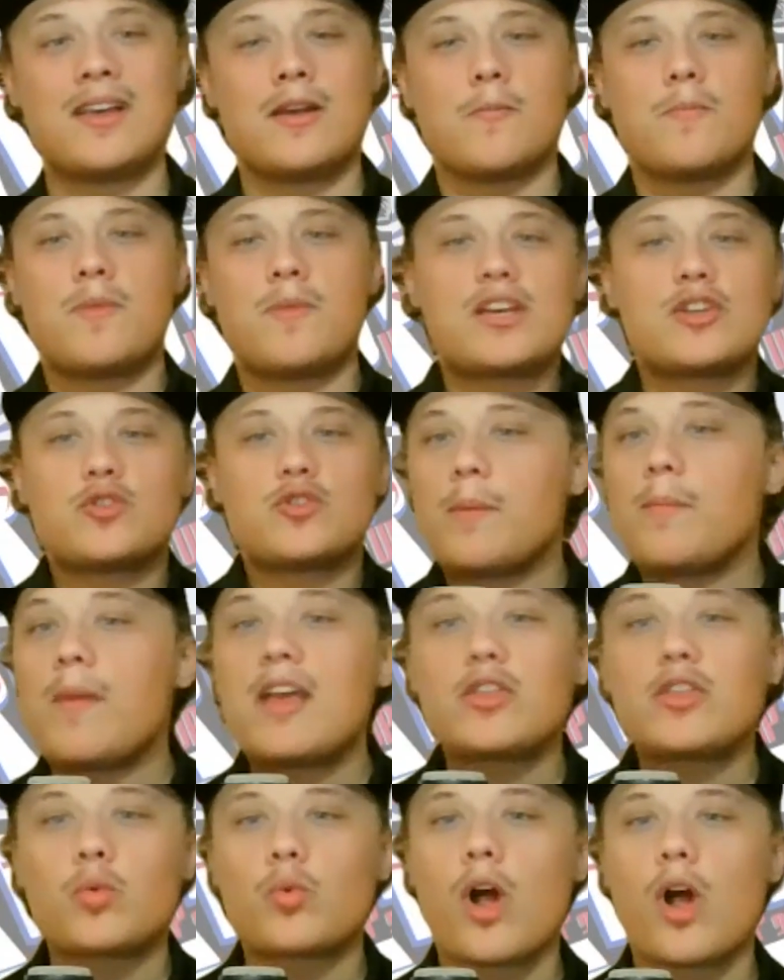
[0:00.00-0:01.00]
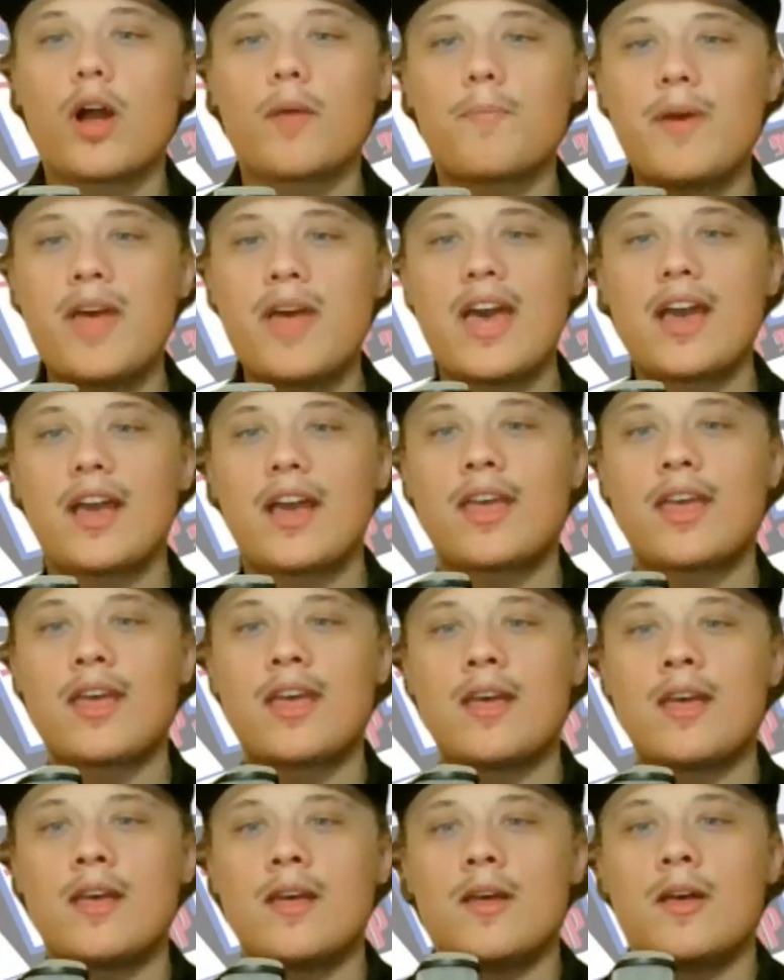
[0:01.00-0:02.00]
because we make the wrong pick.
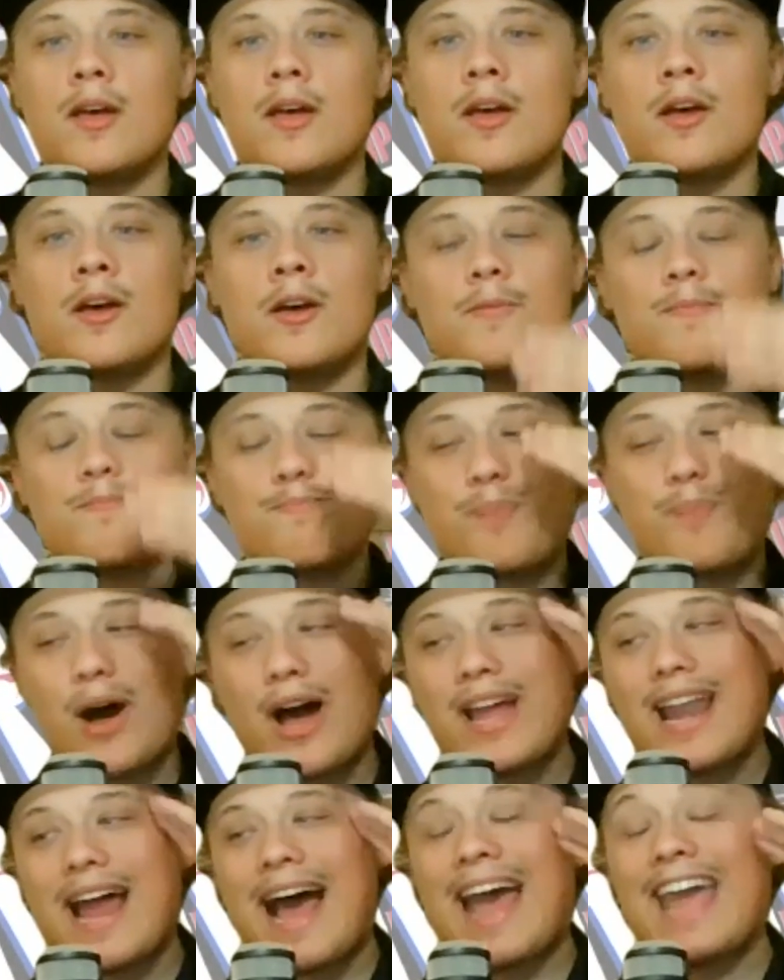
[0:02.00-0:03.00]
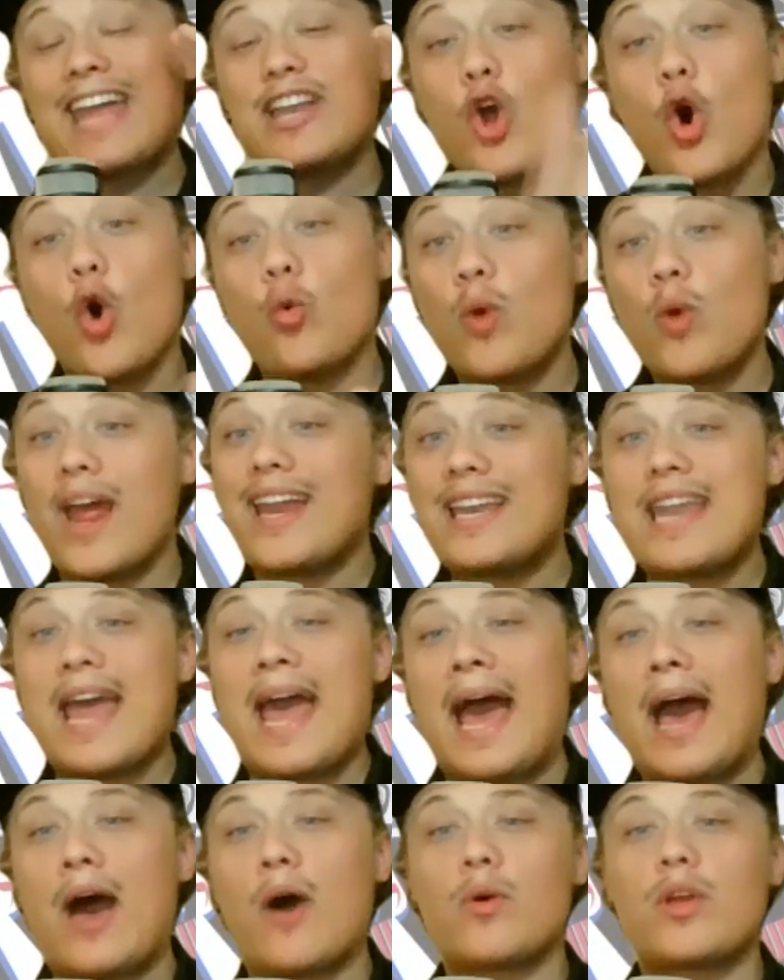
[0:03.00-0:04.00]
But I know right
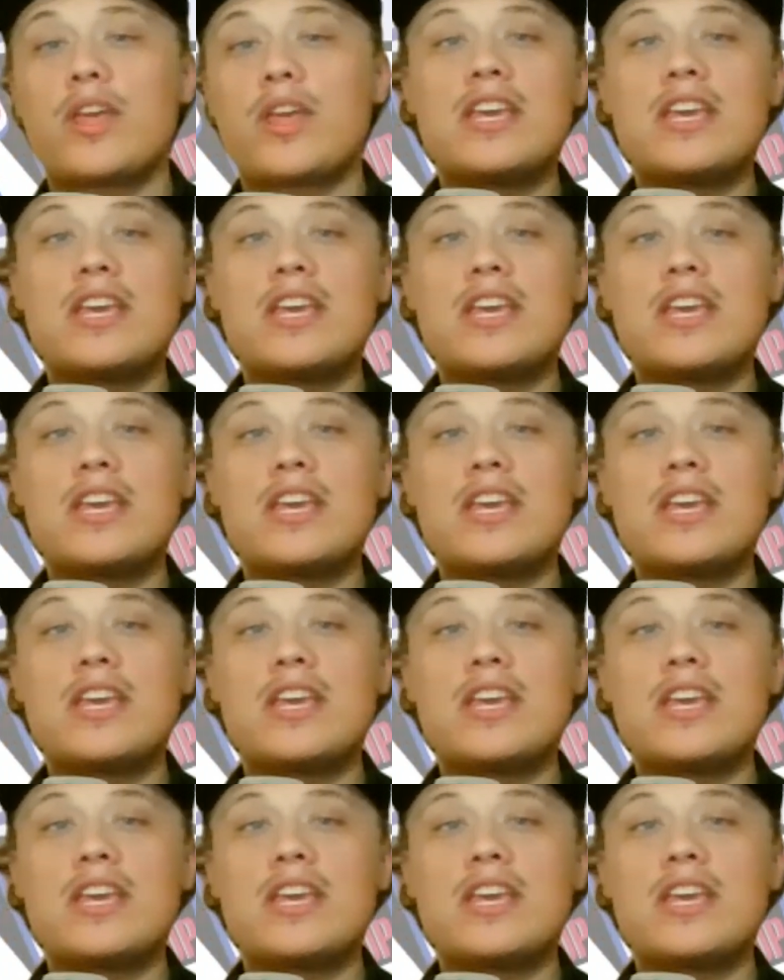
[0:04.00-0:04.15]
now